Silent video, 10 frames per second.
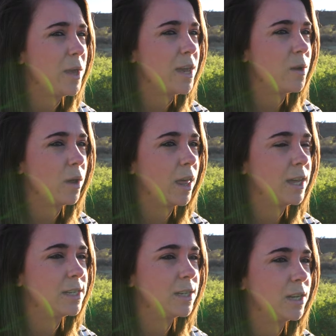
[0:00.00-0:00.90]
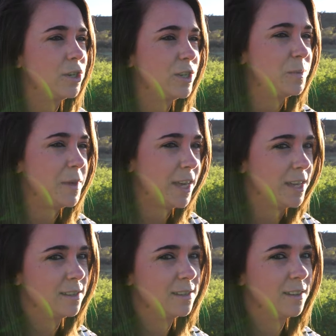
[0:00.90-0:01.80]
week where they get to just be
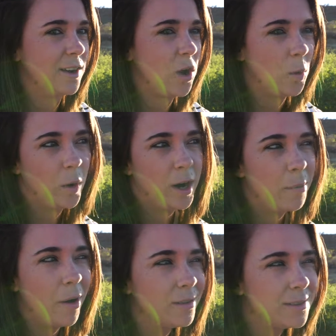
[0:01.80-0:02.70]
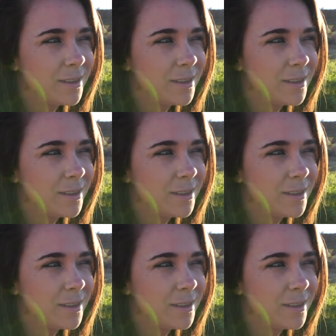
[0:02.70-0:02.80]
kids and not worry about